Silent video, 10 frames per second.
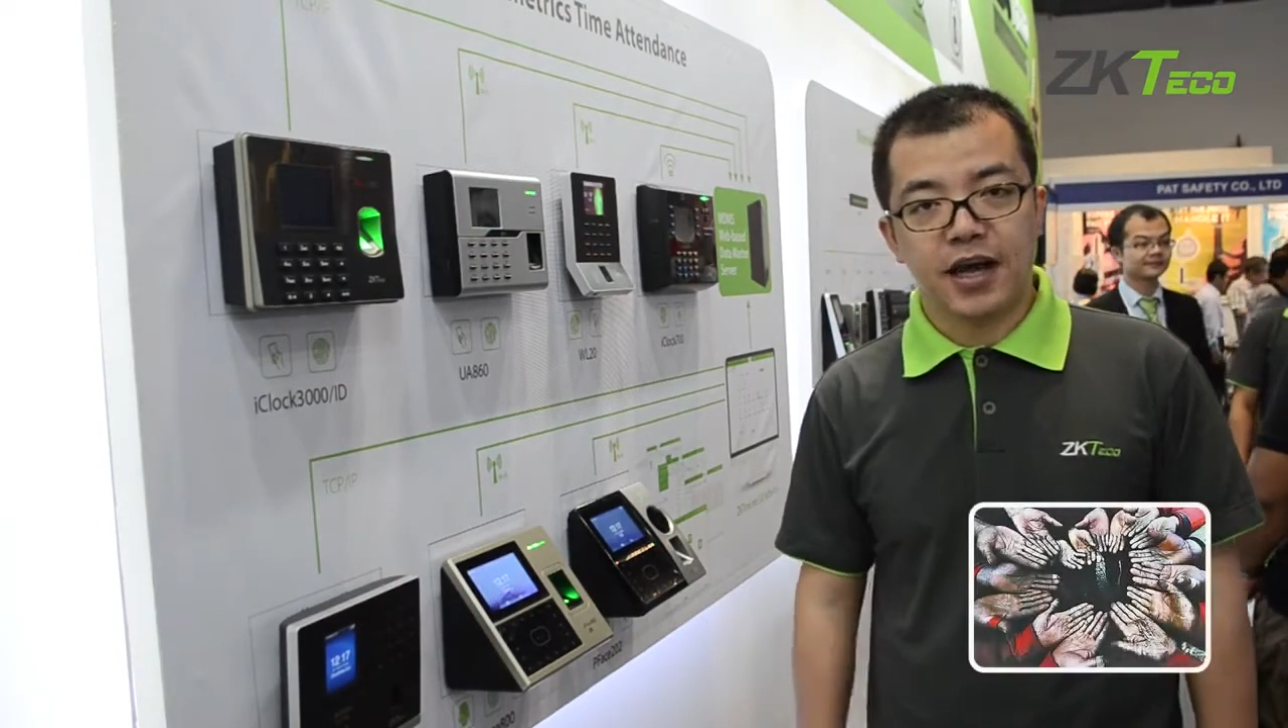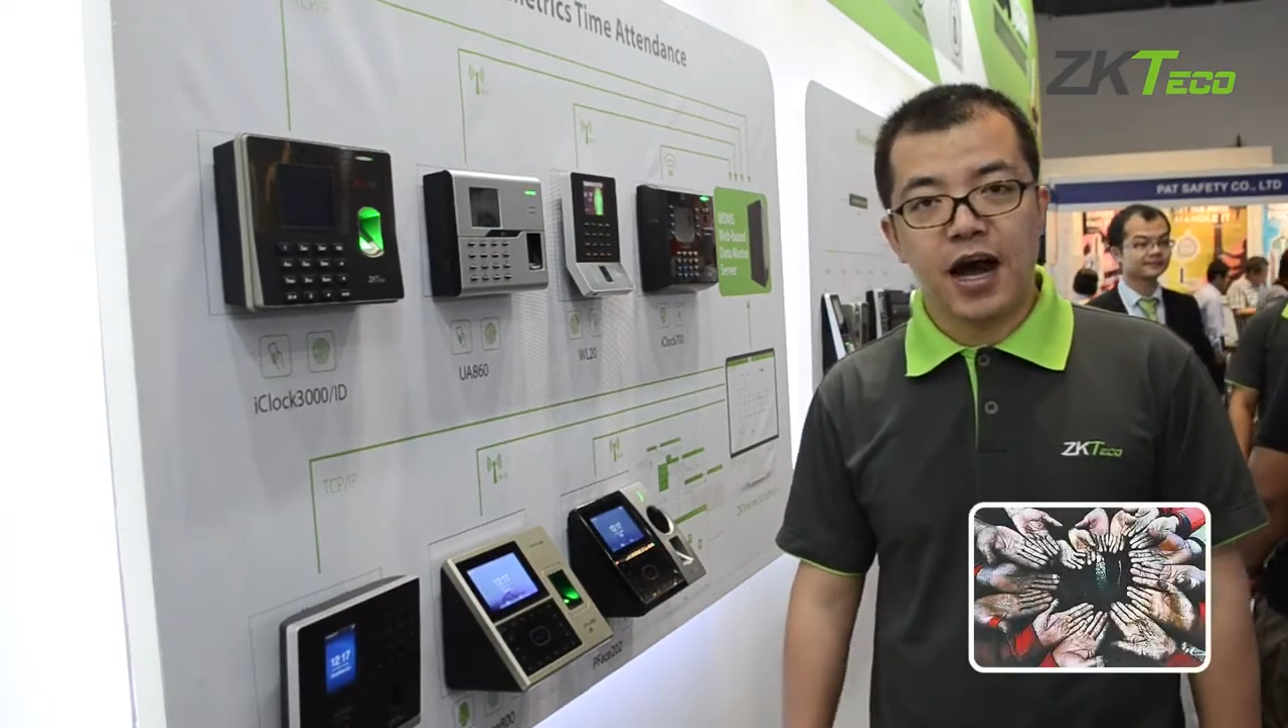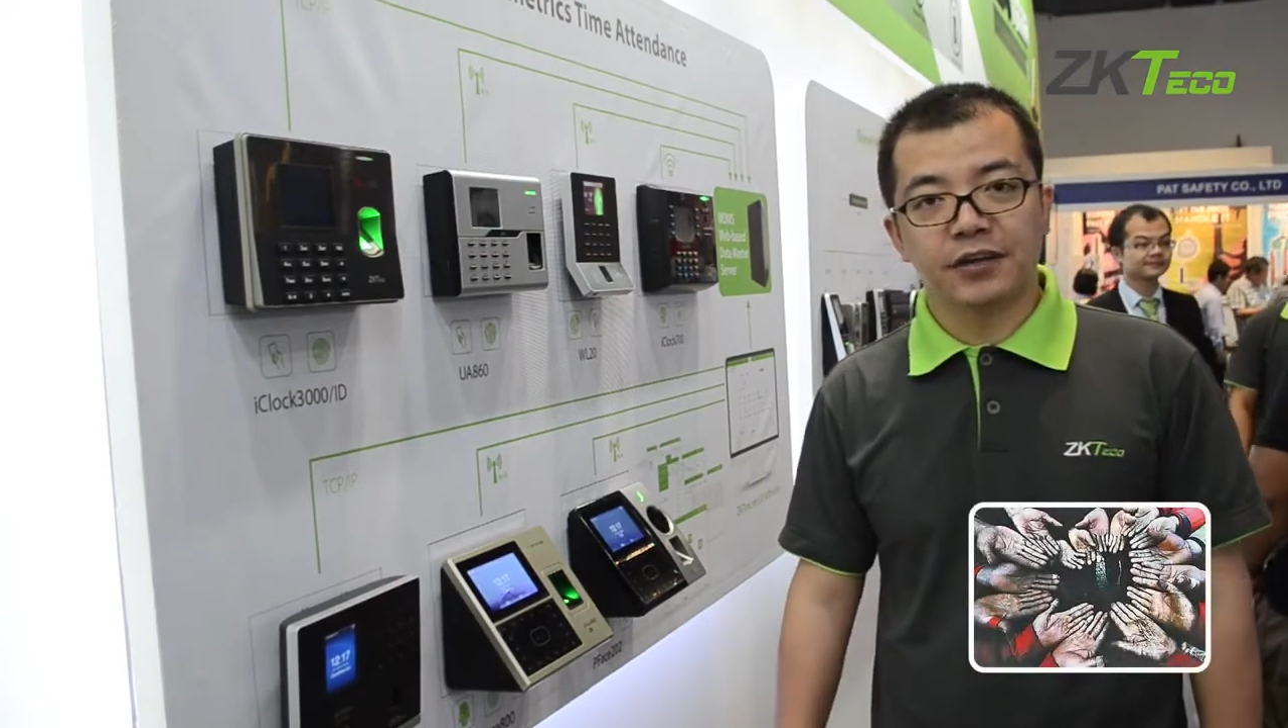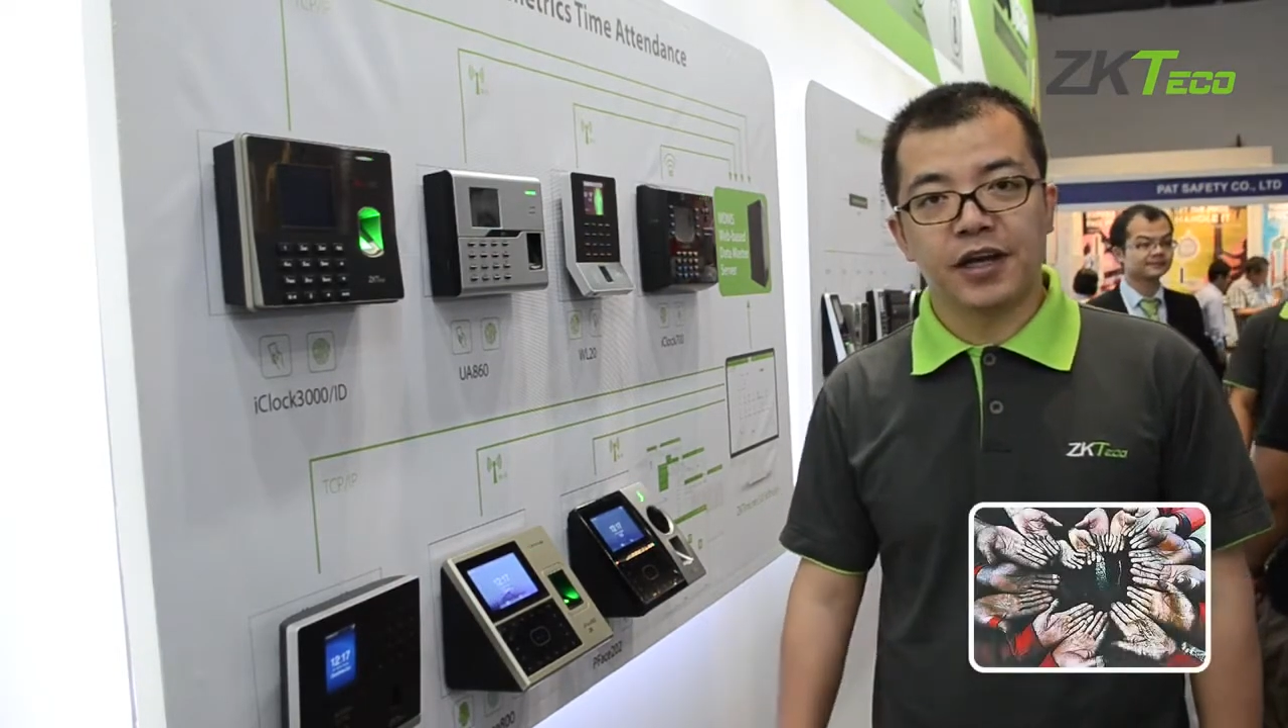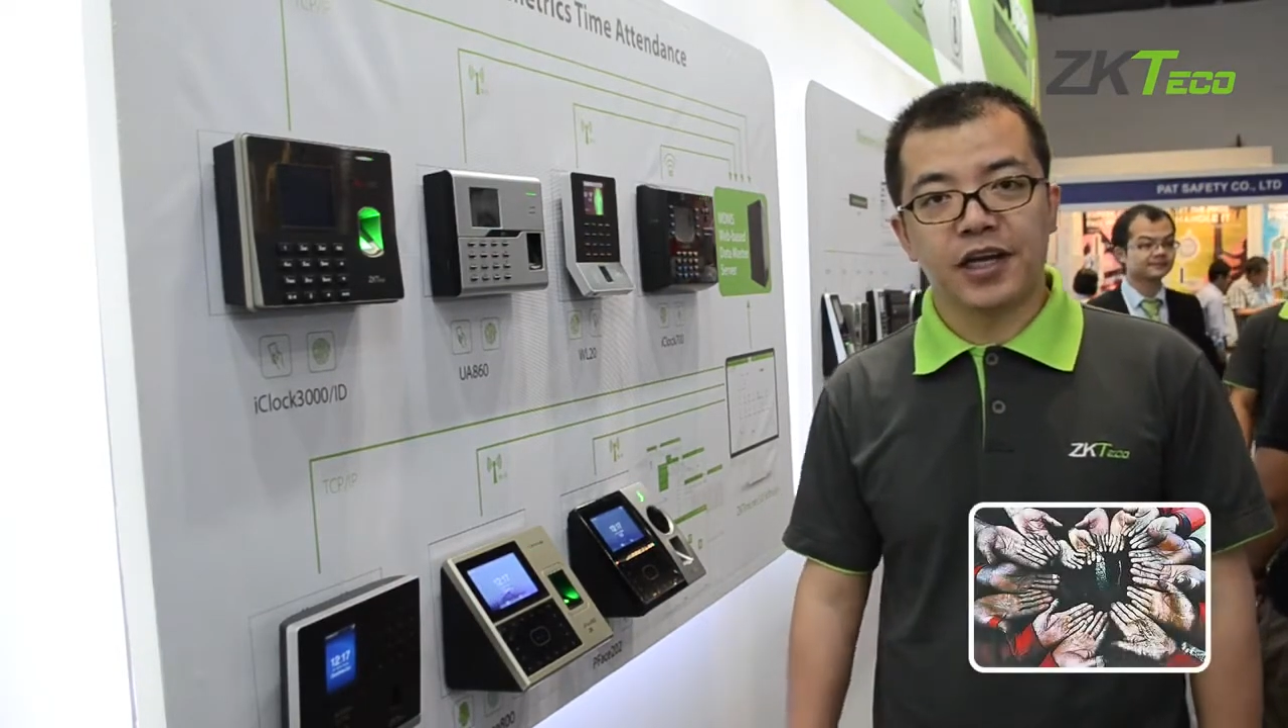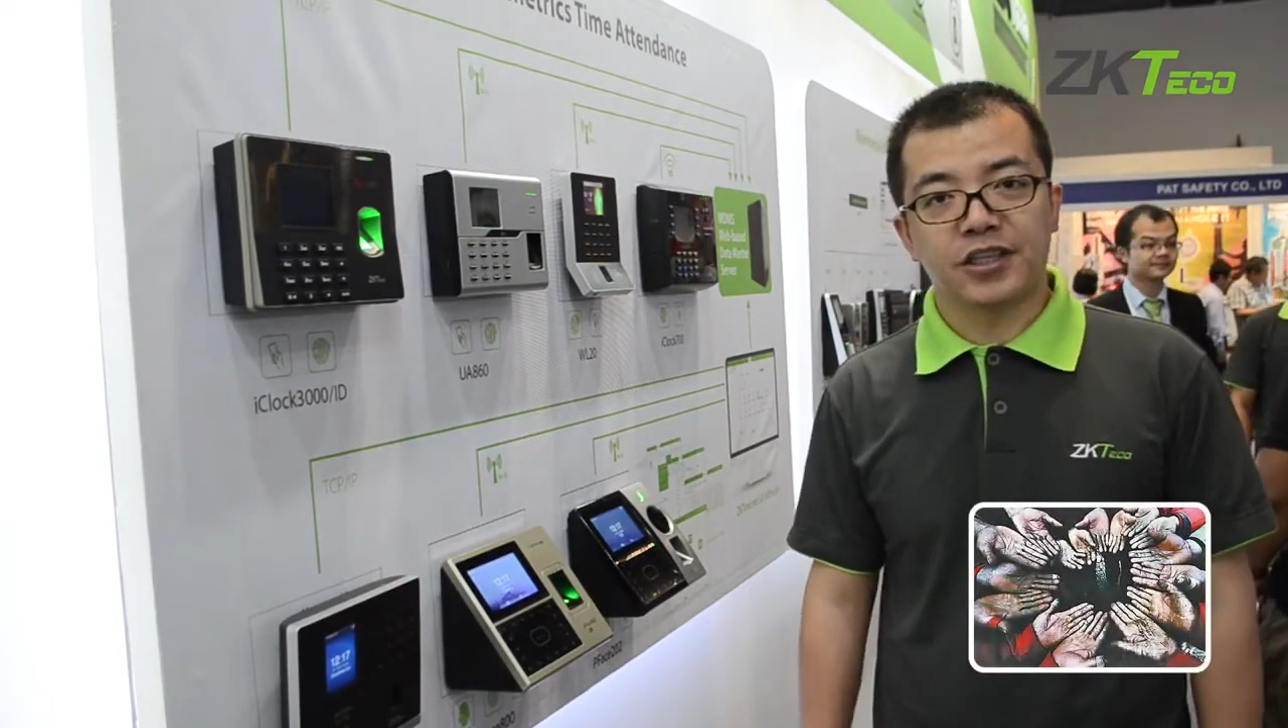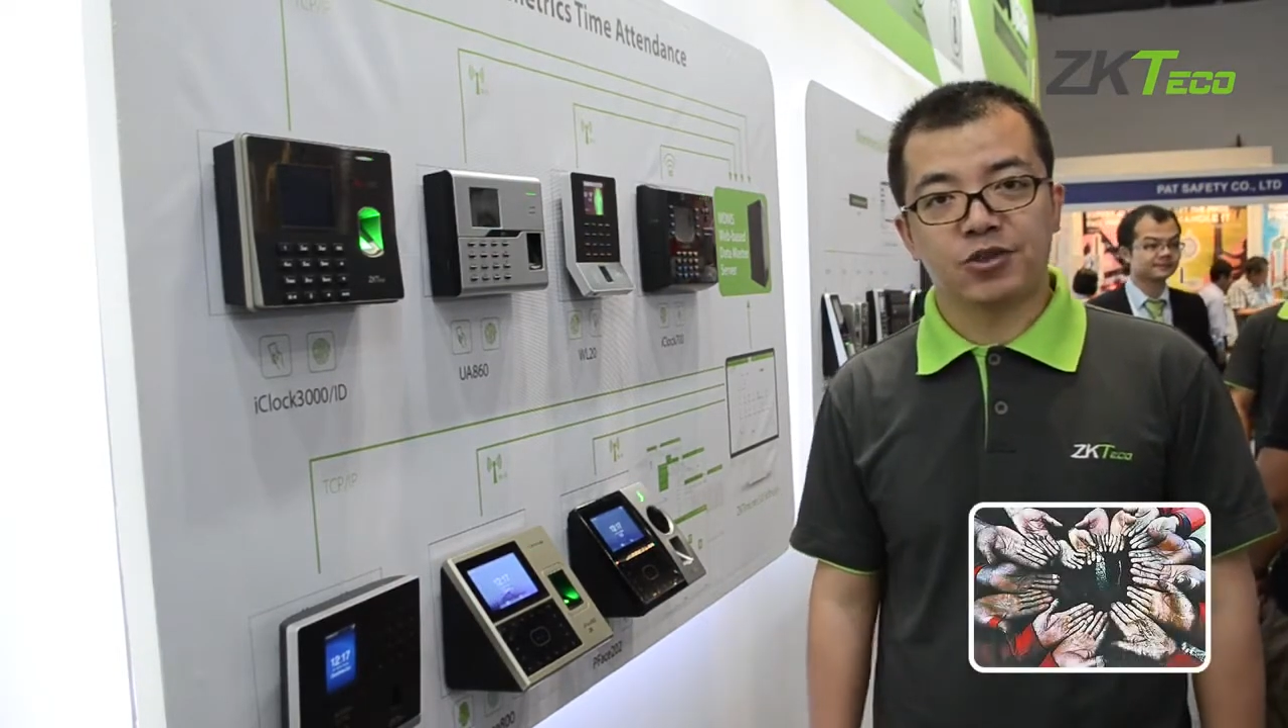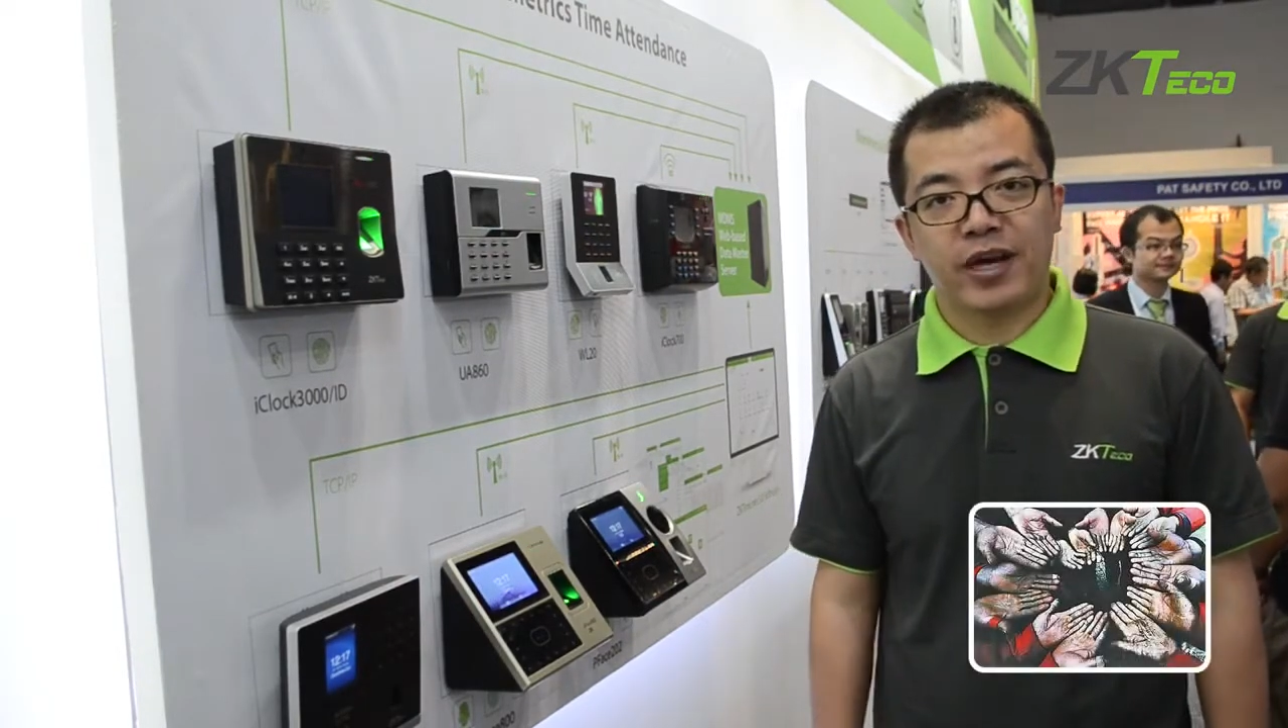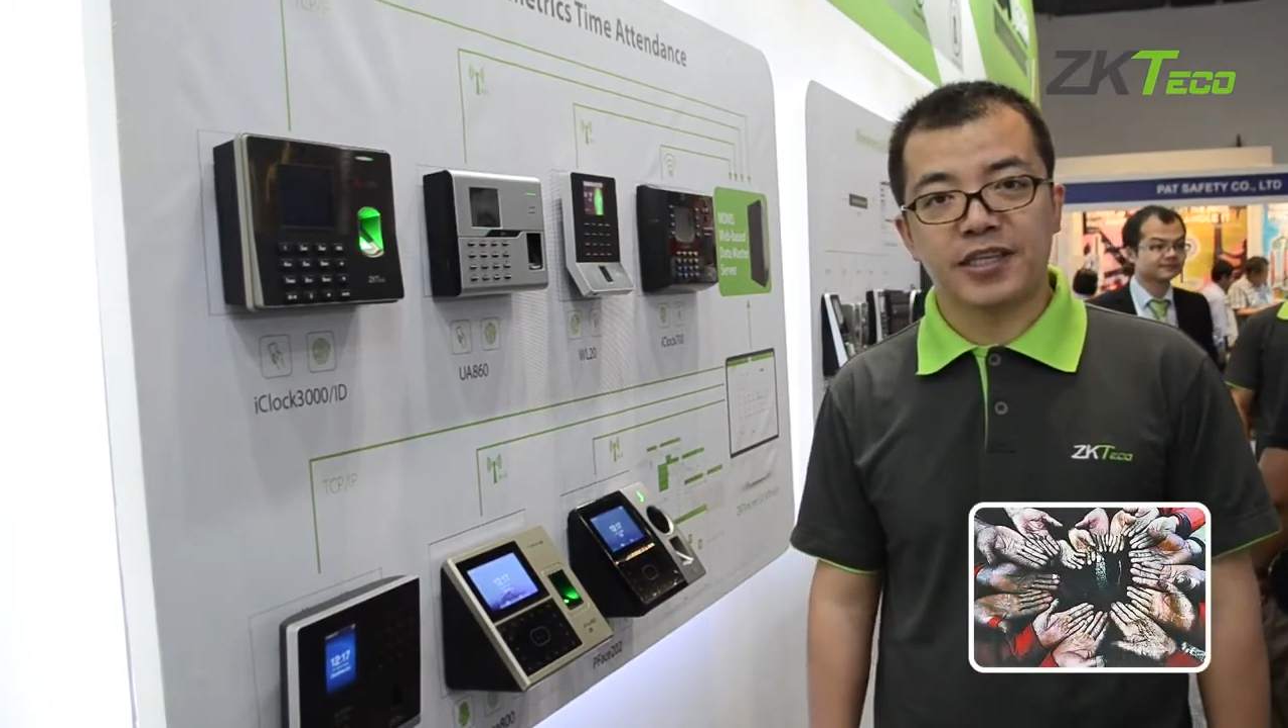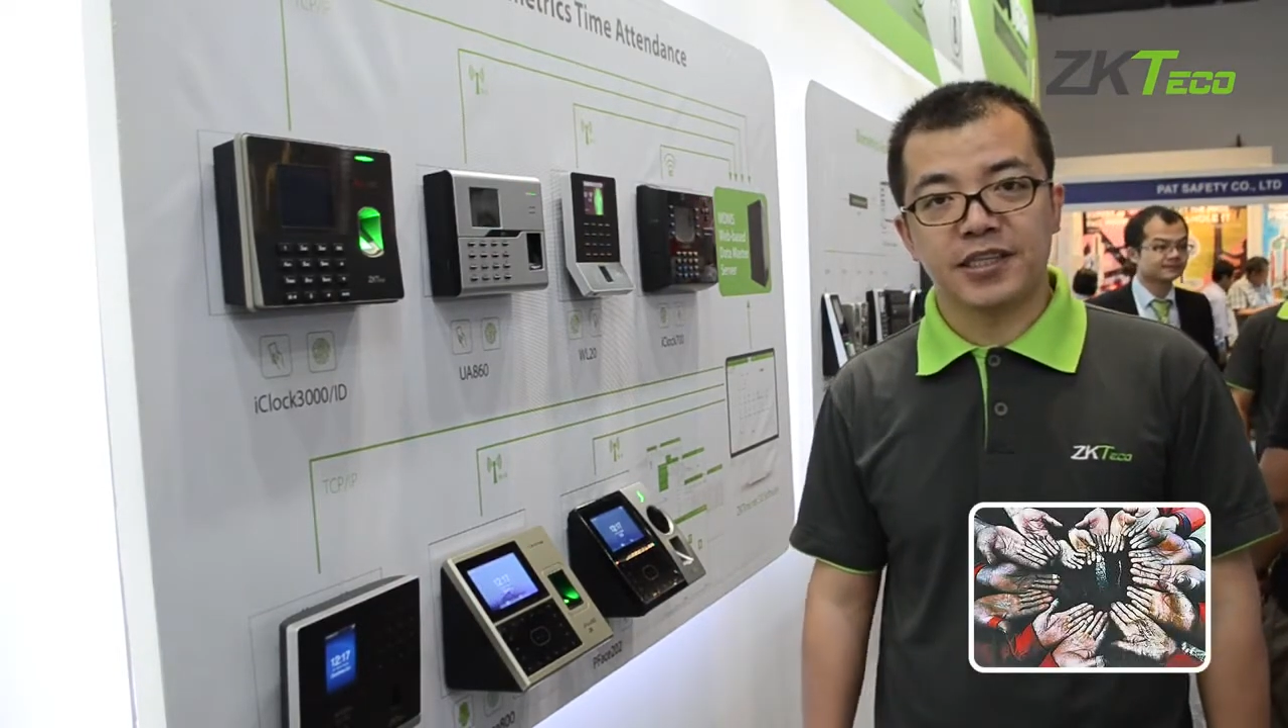on the
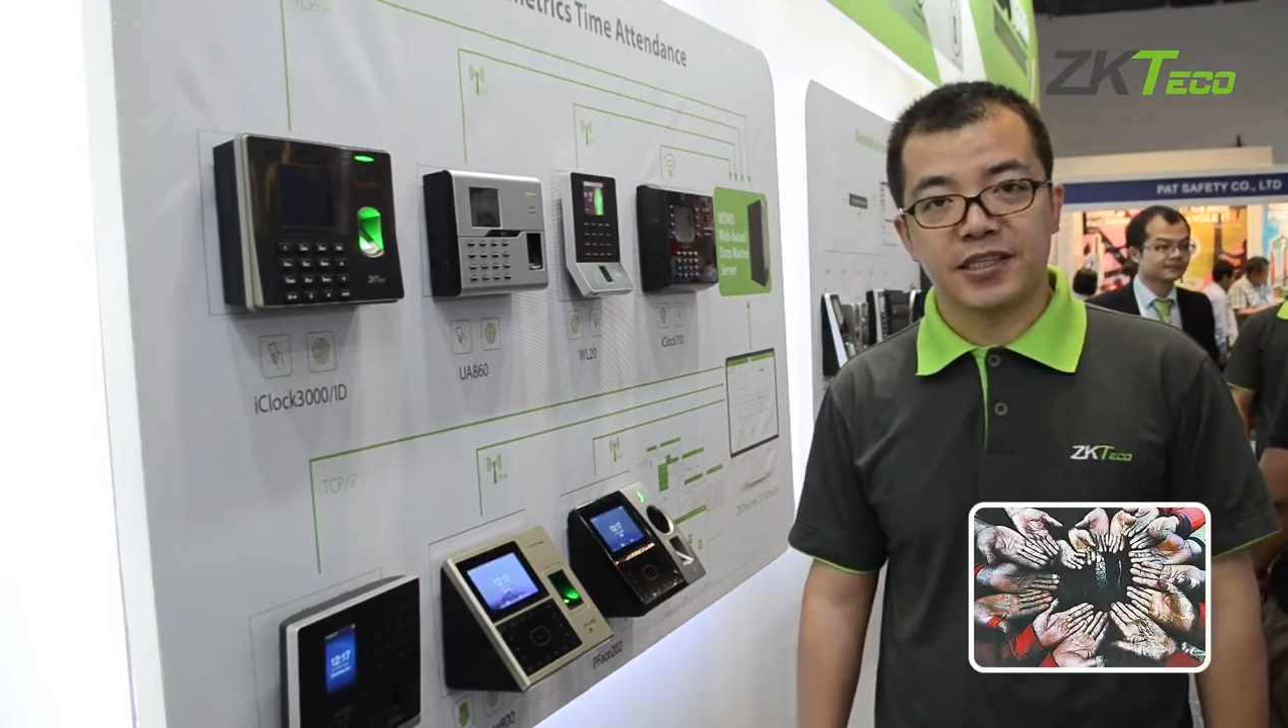construction